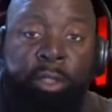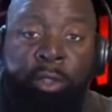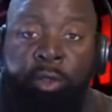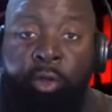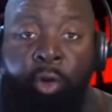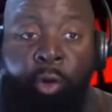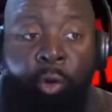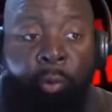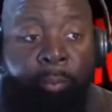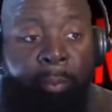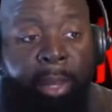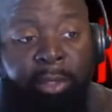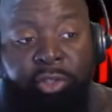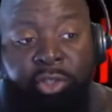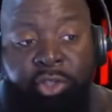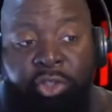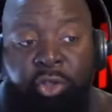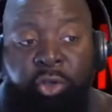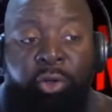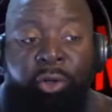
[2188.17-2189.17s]
Make
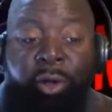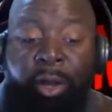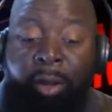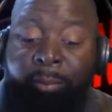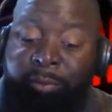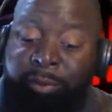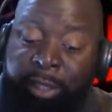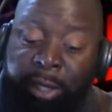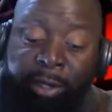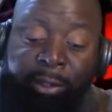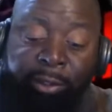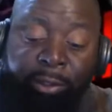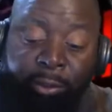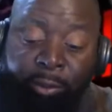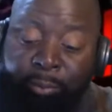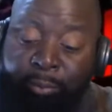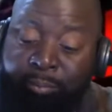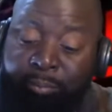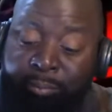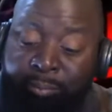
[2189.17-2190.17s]
sure, I'm telling
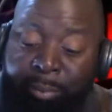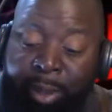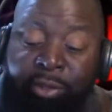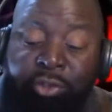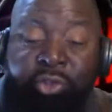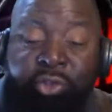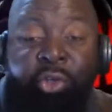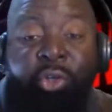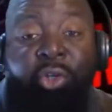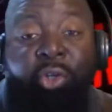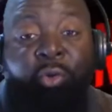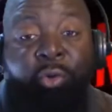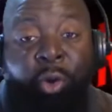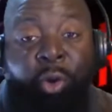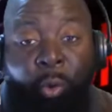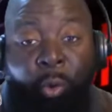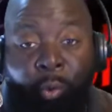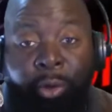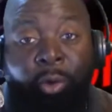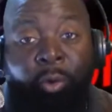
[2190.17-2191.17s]
you, make sure you
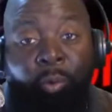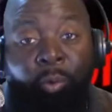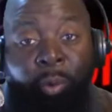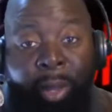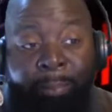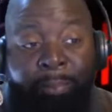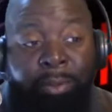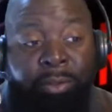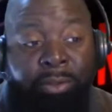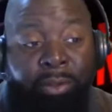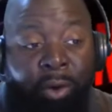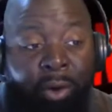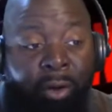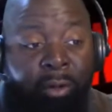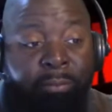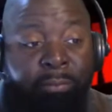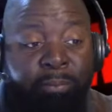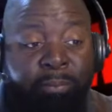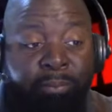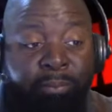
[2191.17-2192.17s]
know where your weapons are.
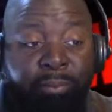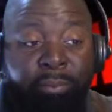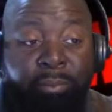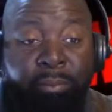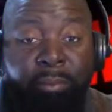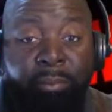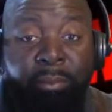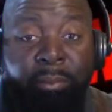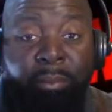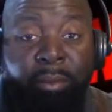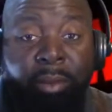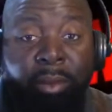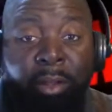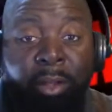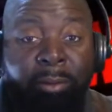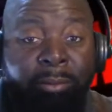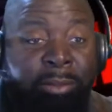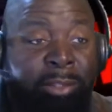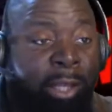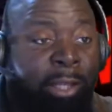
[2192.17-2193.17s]

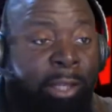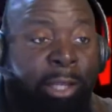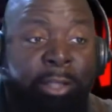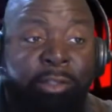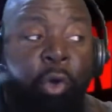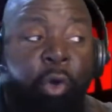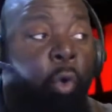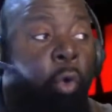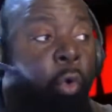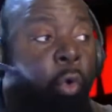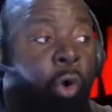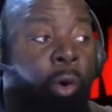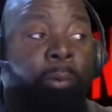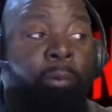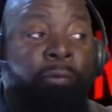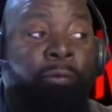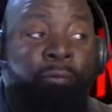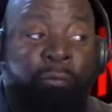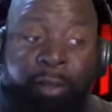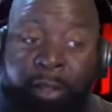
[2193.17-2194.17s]
I'm telling you, it's a
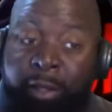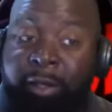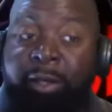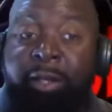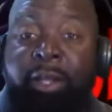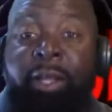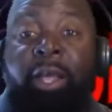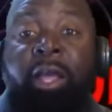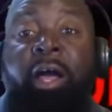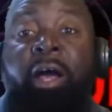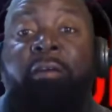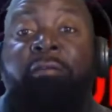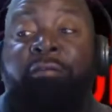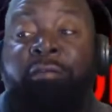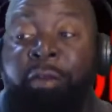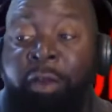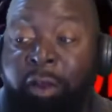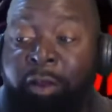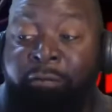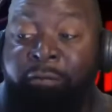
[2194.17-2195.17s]
horrible feeling, a
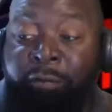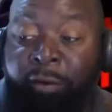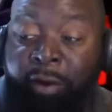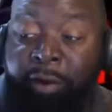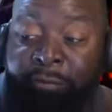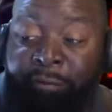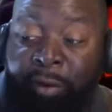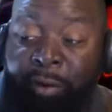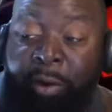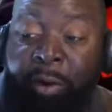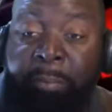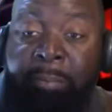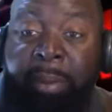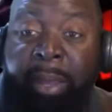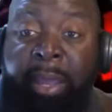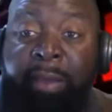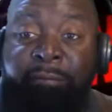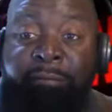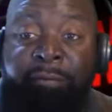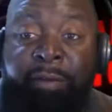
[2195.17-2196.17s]
very, very, very
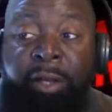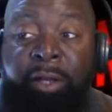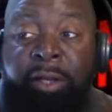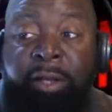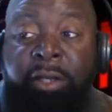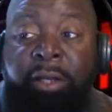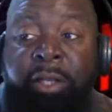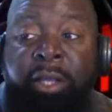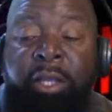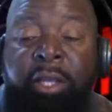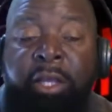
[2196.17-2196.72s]
bad feeling.